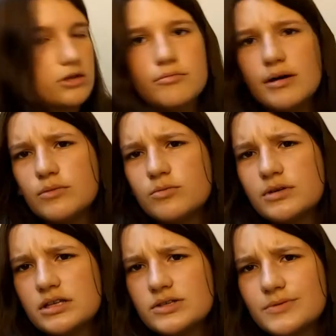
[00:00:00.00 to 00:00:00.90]
remember
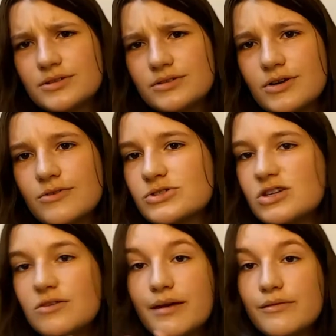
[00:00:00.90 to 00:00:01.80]
what this one goes
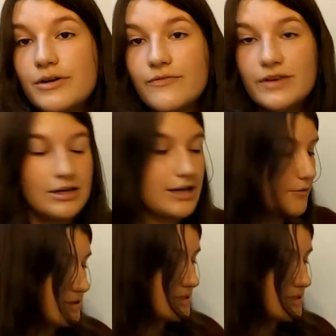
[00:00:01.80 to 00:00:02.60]
to. Maybe we'll figure it out once the